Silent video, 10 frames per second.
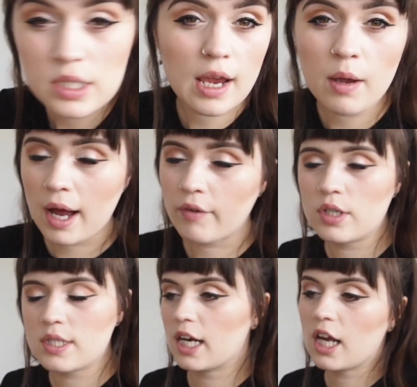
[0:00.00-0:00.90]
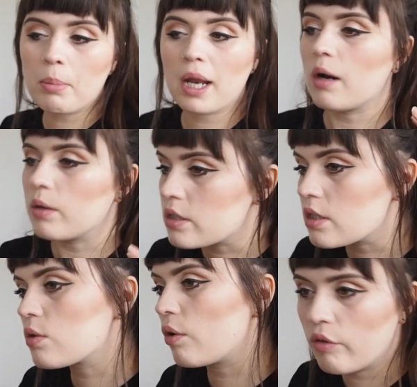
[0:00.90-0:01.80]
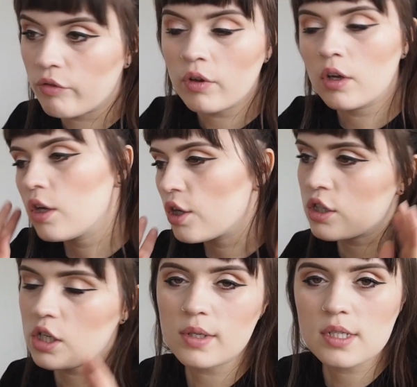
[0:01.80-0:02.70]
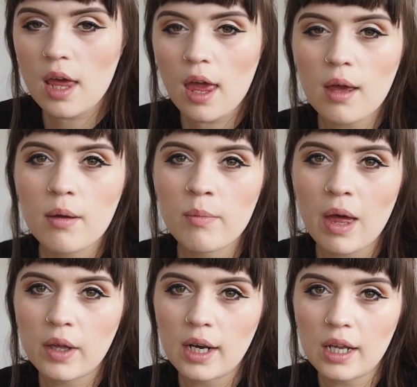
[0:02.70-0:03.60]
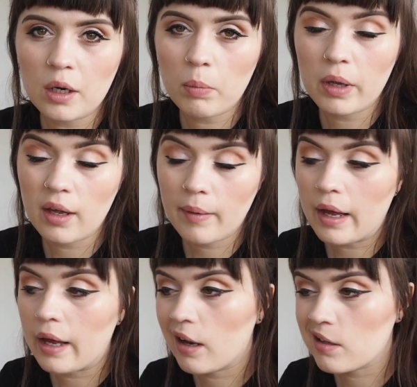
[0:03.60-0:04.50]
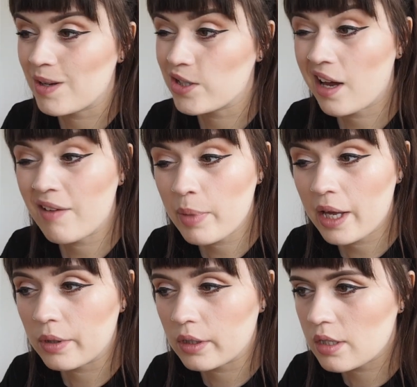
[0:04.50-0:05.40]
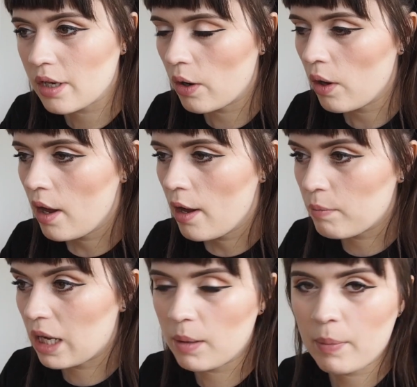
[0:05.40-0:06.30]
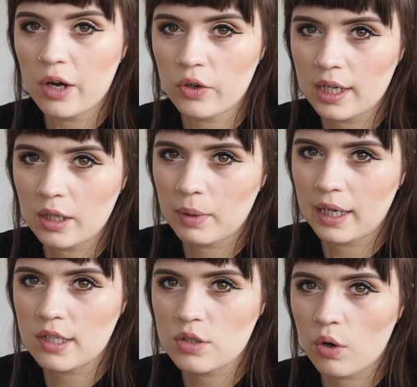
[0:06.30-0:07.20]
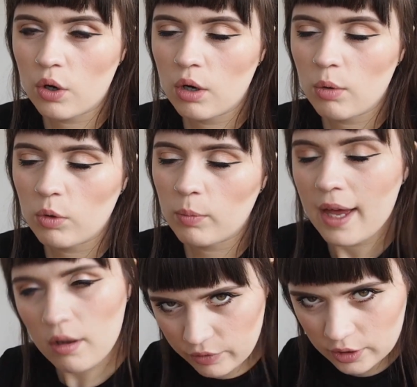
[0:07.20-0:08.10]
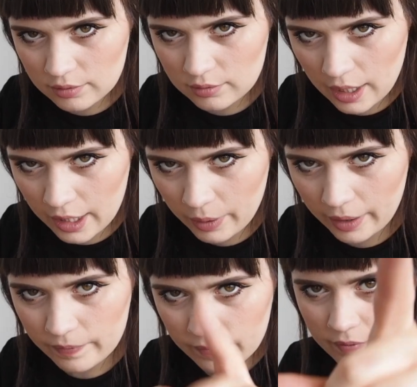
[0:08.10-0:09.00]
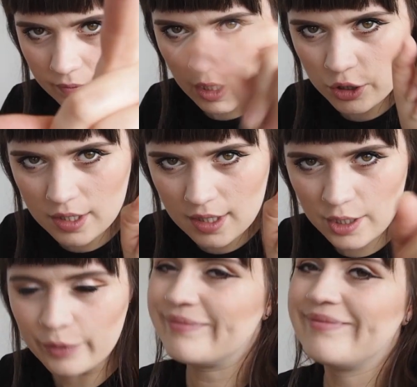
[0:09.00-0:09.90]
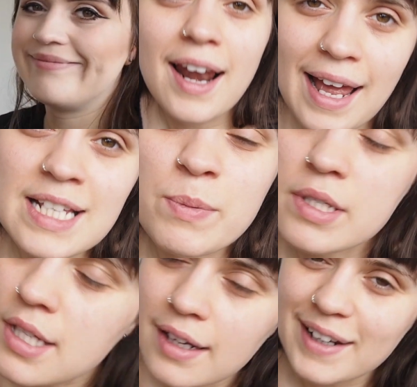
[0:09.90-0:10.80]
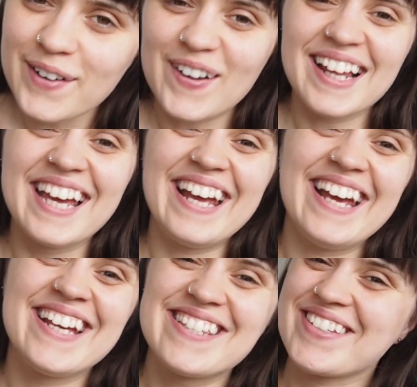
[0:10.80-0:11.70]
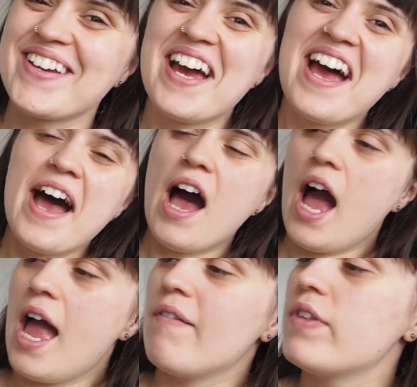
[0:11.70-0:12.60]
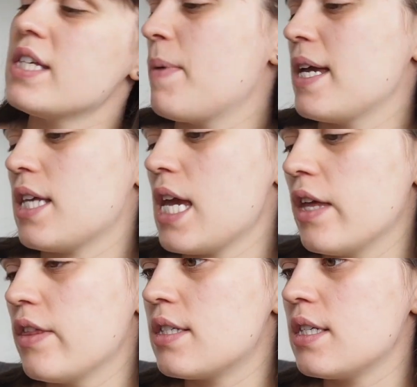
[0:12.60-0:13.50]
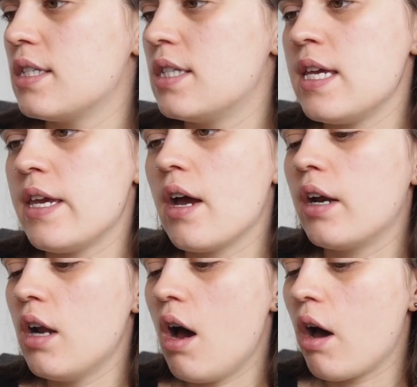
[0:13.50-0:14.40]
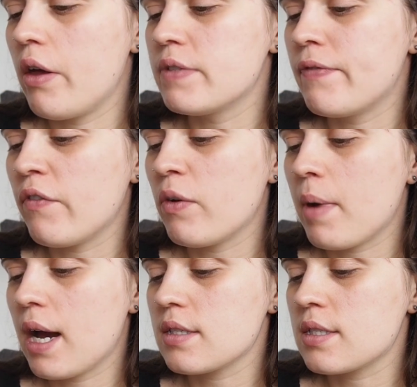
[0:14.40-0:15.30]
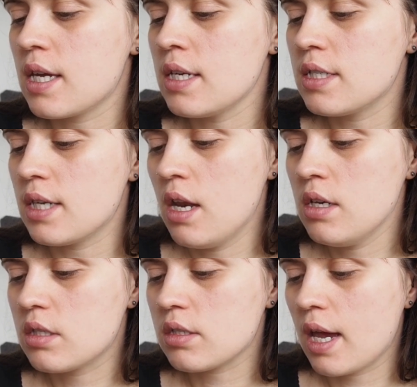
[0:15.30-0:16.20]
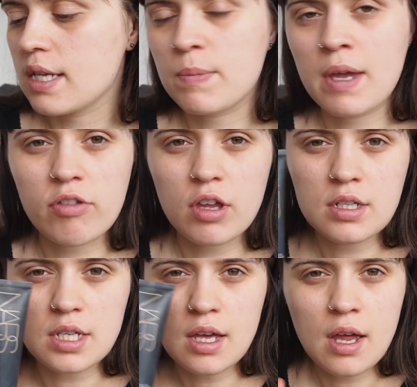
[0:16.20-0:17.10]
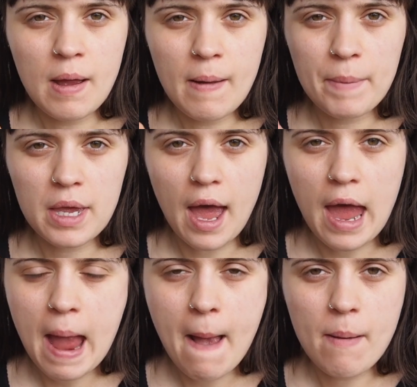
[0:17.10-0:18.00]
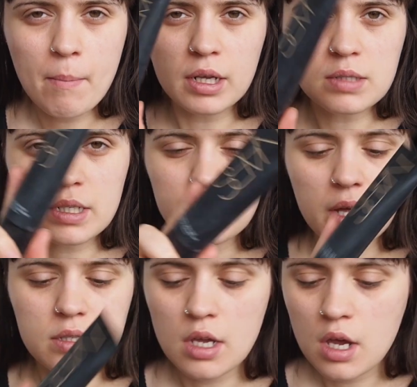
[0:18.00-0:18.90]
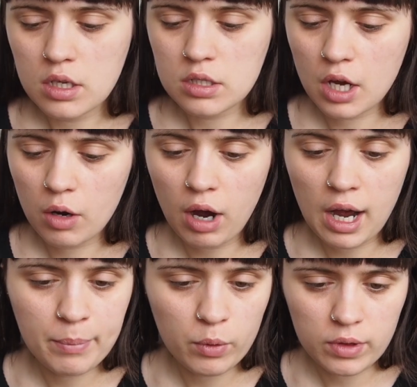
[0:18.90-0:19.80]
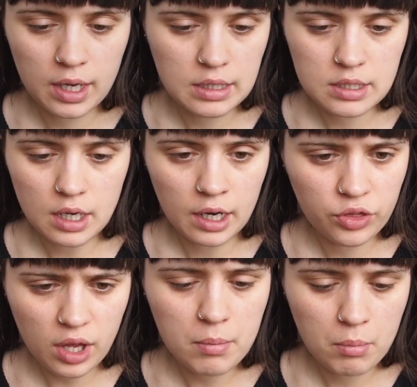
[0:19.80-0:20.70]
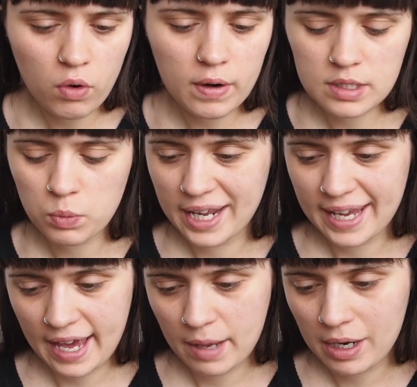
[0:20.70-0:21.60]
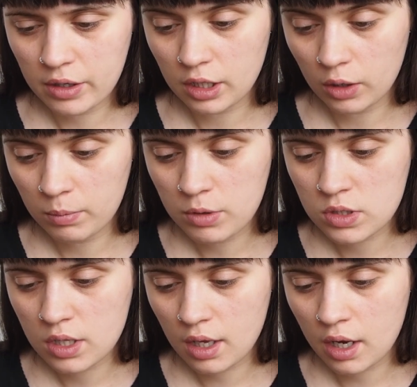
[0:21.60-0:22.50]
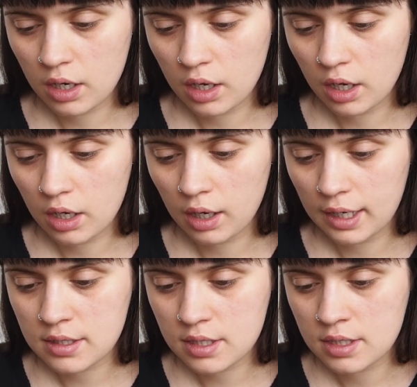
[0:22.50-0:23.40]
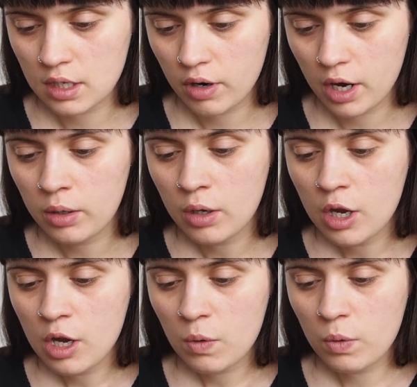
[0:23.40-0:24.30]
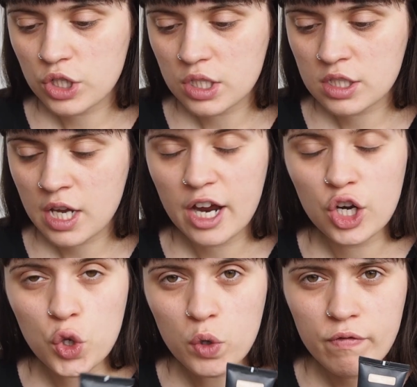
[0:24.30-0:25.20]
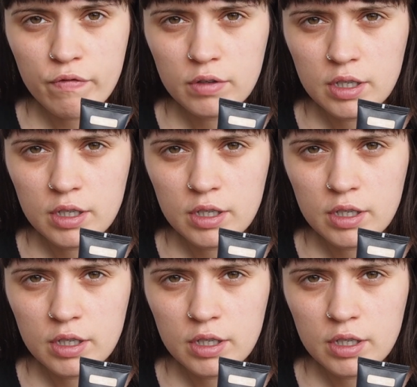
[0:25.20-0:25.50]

see after it's had a couple hours to sort of do its thing, melt in a little bit. And as I mentioned, I haven't powdered, so maybe powdering a little bit later on will be helpful. Anyway, I shall see you soon. Last but certainly not least, I have this base here. This is the NARS Velvet Matte Skin Tint SPF 30 PA+++. So I bought this, I think, more or less when it came out, you know. I'm using the colour Light Zero, which is Terre-Neuve.